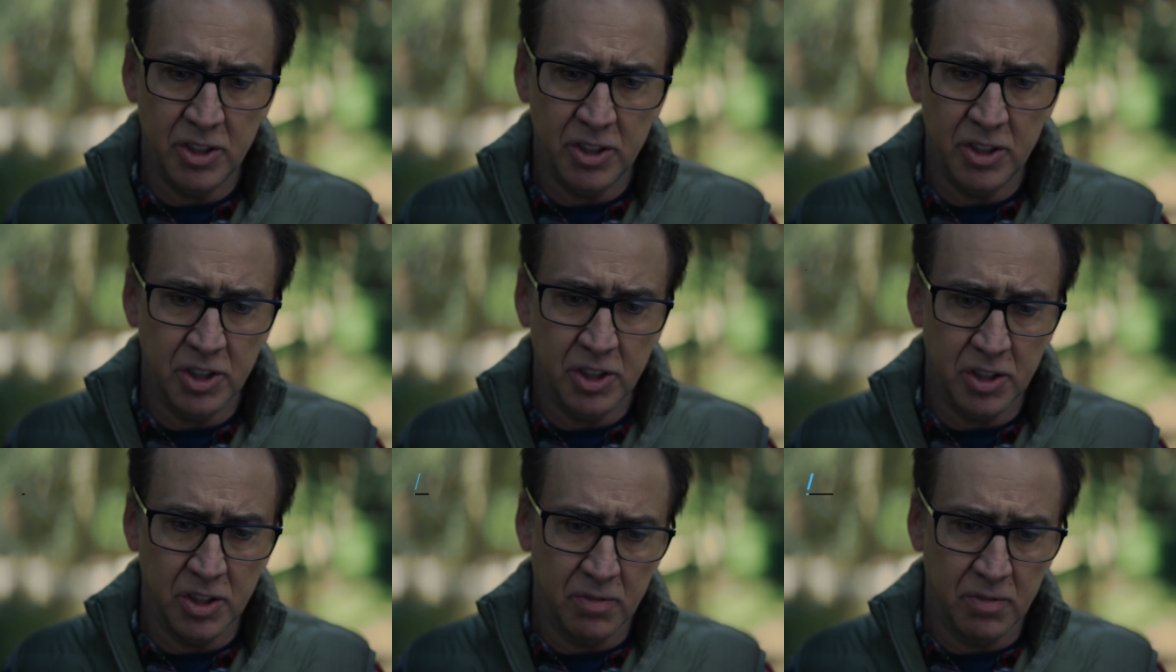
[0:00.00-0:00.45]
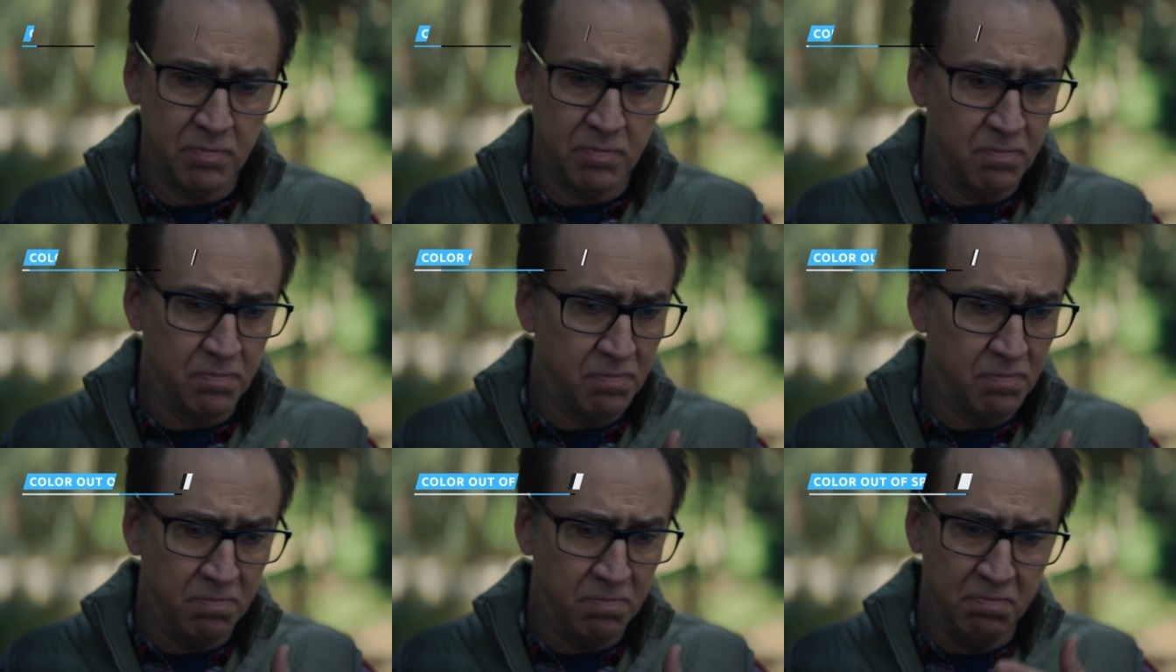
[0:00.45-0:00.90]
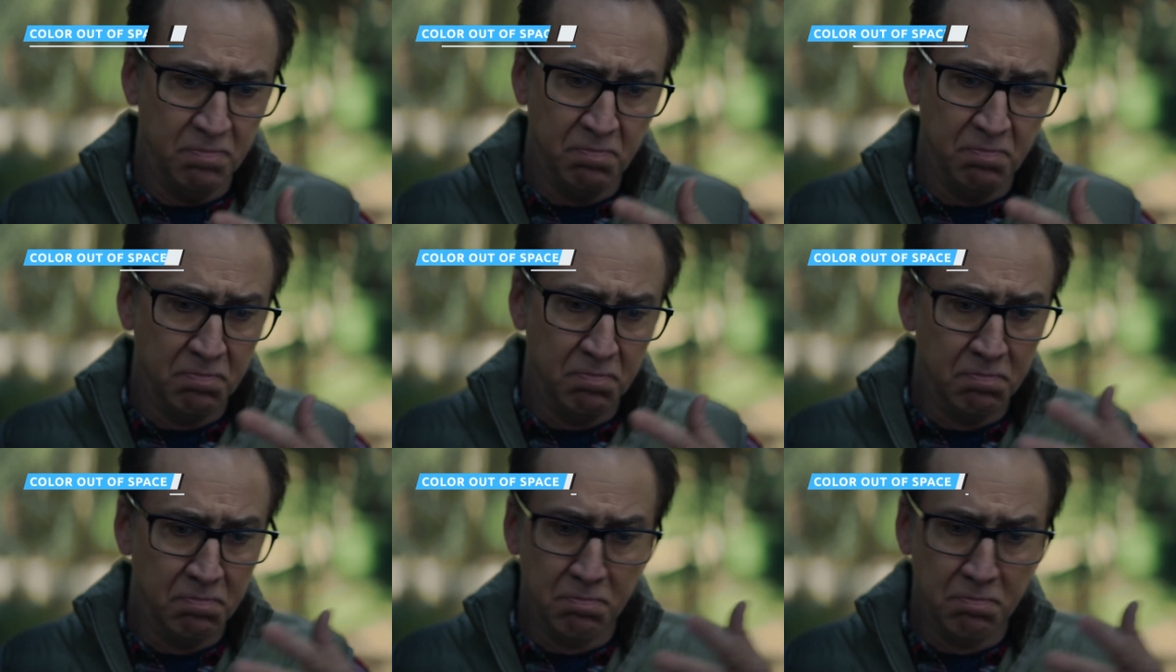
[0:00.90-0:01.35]
Think you've seen enough
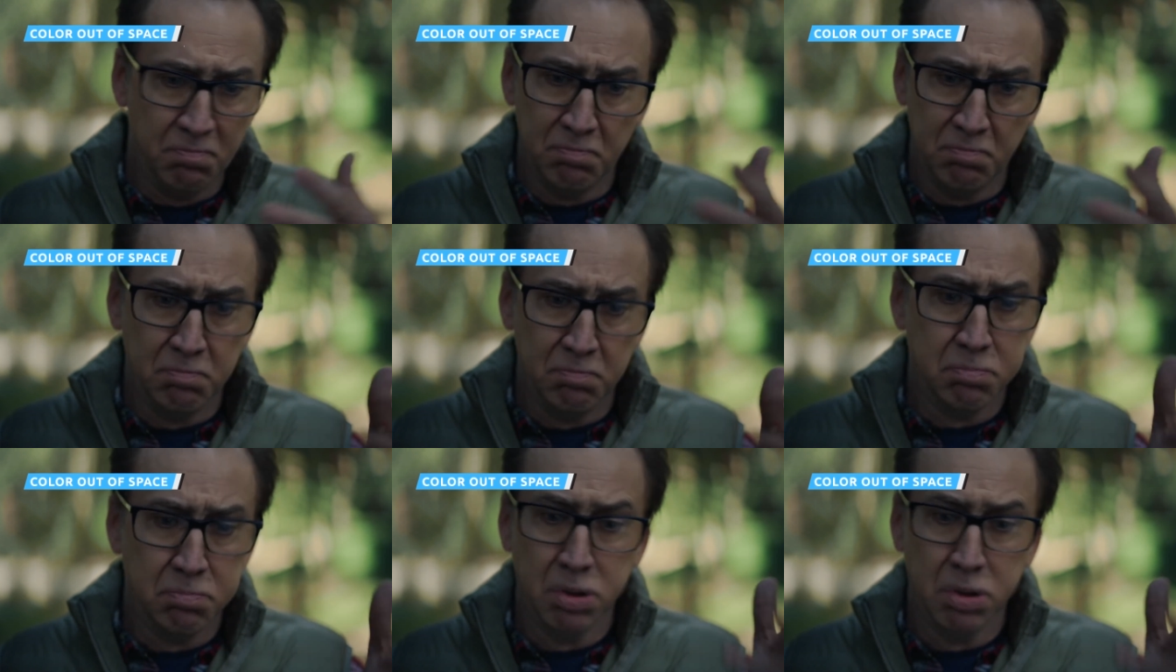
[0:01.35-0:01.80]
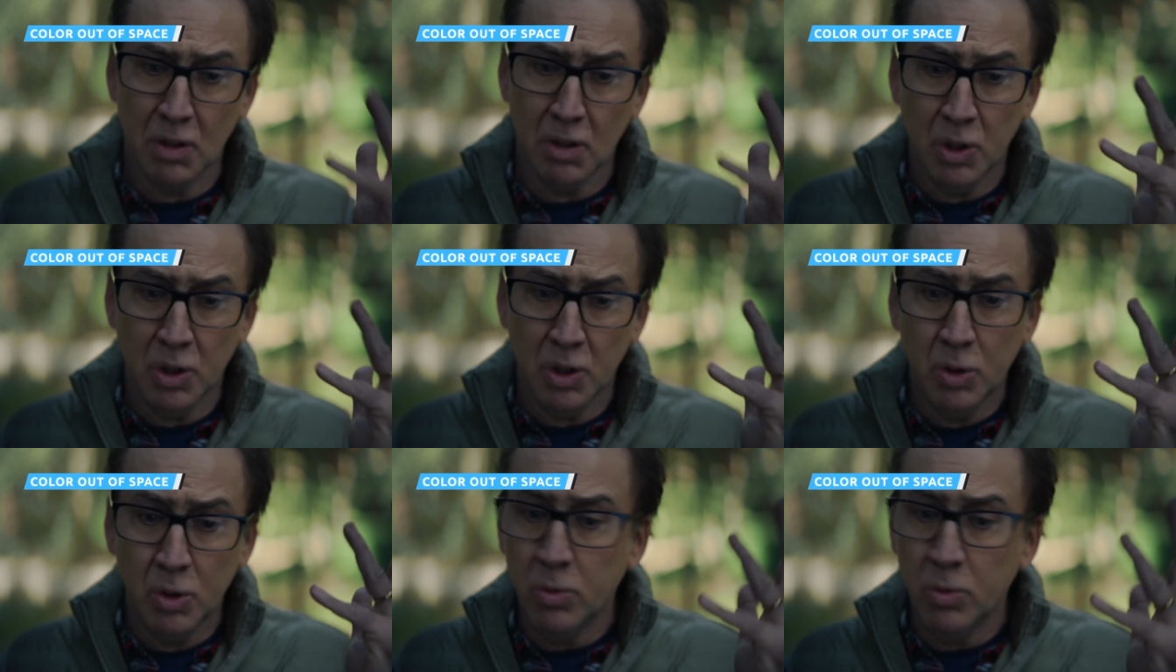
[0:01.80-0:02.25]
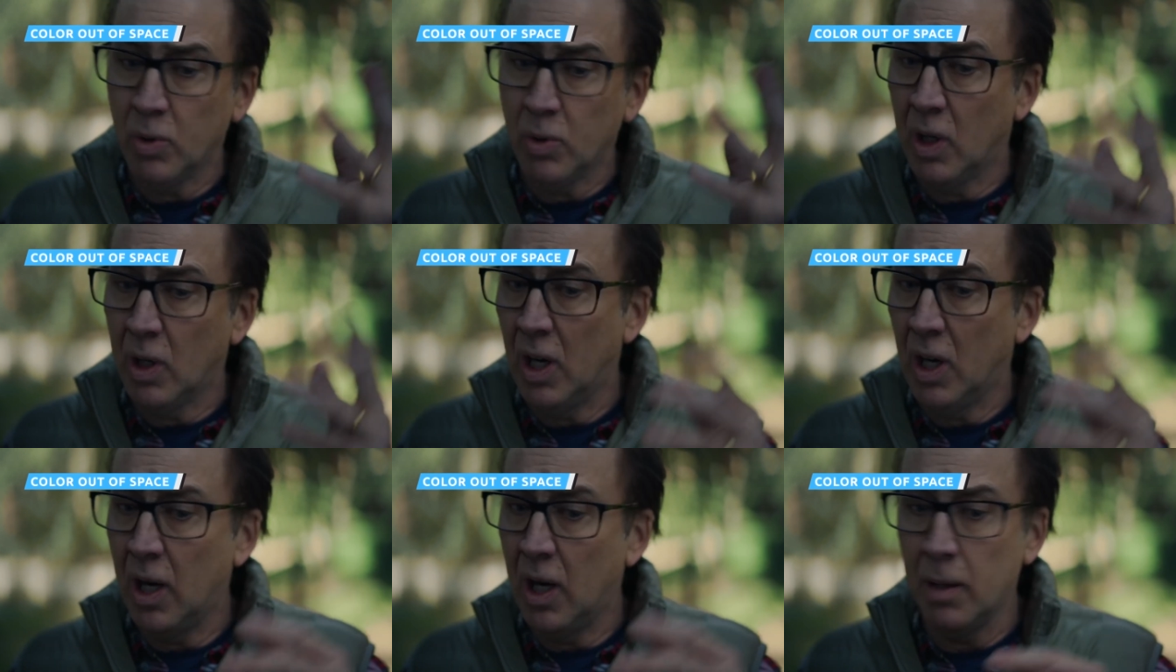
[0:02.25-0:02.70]
Nicolas Cage films? Think